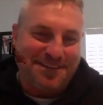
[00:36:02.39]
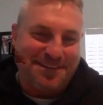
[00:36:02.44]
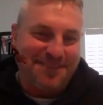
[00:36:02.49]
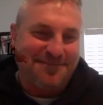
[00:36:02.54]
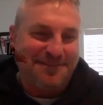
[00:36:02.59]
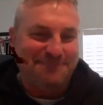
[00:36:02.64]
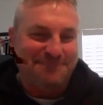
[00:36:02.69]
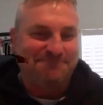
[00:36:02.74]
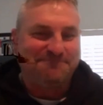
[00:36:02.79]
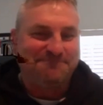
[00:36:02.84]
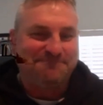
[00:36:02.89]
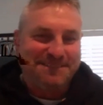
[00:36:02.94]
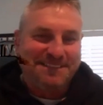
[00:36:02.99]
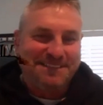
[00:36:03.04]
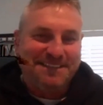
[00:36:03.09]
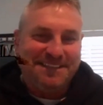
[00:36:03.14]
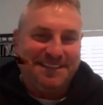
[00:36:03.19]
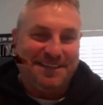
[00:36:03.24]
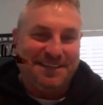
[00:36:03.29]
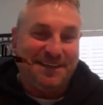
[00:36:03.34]
um,
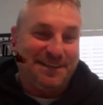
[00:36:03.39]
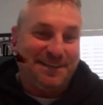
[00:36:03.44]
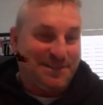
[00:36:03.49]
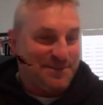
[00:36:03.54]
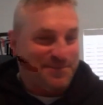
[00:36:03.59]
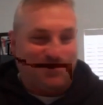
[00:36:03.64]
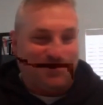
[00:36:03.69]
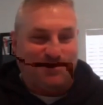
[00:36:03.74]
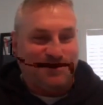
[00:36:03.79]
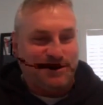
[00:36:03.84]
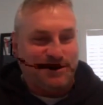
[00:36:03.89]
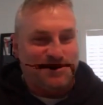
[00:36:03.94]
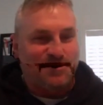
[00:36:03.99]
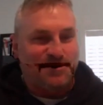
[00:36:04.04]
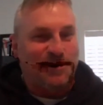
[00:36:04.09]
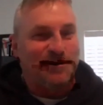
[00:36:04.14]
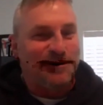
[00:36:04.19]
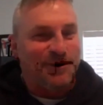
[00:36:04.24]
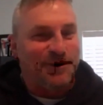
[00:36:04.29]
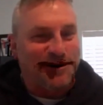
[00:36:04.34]
yeah, it's, it's
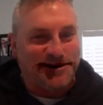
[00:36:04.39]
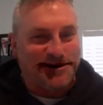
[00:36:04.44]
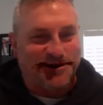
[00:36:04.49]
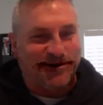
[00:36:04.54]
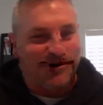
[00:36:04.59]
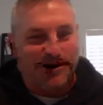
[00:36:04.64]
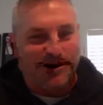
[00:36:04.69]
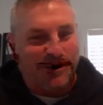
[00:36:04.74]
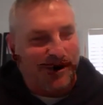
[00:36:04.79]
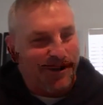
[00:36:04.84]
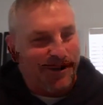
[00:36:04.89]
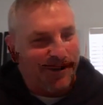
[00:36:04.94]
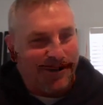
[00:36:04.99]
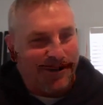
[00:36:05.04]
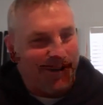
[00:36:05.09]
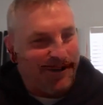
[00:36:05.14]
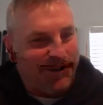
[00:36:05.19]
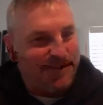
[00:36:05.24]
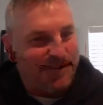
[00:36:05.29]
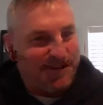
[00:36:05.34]
probably why scoring a goal at
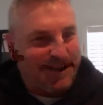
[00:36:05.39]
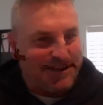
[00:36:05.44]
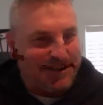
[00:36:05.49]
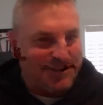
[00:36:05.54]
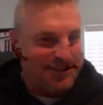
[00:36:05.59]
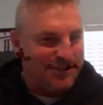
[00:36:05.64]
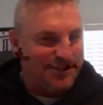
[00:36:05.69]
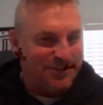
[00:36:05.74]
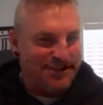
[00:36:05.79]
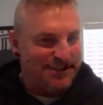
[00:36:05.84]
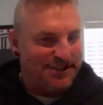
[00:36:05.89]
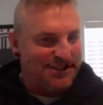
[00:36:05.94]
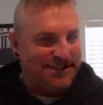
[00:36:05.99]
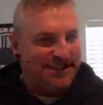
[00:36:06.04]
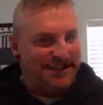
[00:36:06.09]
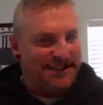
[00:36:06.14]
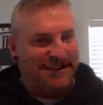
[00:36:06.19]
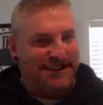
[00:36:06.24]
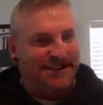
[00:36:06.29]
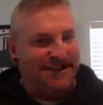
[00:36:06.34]
Hindmarsh. It just
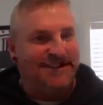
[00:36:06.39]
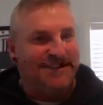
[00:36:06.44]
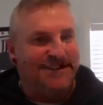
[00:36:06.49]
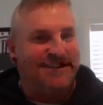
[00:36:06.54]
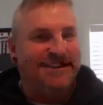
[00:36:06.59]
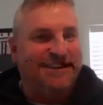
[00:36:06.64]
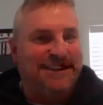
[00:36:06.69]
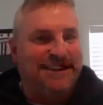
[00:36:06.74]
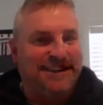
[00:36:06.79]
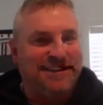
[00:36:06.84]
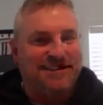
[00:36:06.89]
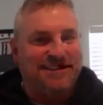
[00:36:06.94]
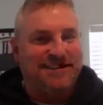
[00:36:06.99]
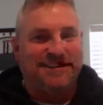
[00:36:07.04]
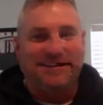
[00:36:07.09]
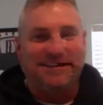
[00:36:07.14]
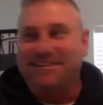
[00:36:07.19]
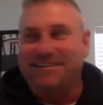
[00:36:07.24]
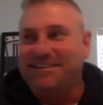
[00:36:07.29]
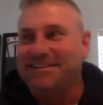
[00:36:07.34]
uh, it, it gets
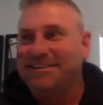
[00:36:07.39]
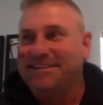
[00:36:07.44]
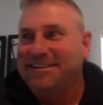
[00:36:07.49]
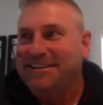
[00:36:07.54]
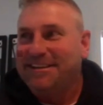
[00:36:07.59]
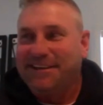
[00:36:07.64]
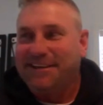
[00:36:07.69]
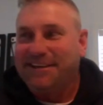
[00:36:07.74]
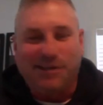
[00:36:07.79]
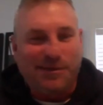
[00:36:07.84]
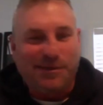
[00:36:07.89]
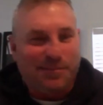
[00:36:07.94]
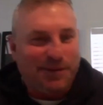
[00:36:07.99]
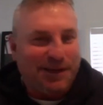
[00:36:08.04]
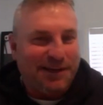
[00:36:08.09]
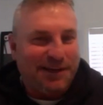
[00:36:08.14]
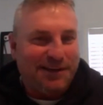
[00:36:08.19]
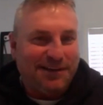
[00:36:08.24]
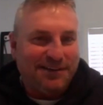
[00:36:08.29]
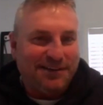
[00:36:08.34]
in your in your
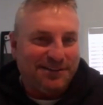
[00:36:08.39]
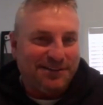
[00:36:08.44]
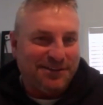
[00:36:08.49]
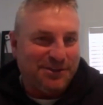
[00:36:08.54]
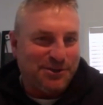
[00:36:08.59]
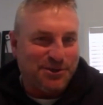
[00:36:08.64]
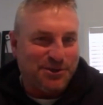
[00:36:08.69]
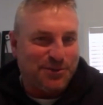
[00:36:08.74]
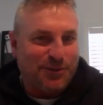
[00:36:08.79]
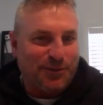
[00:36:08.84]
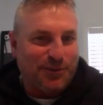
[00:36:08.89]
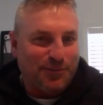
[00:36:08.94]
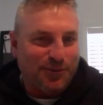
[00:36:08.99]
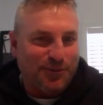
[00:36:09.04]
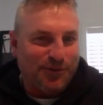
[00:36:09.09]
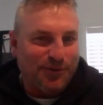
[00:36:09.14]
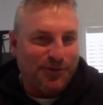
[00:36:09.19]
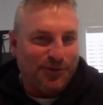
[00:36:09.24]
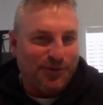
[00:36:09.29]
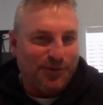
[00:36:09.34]
blood, and you just want
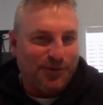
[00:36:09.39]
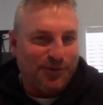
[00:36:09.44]
more of it.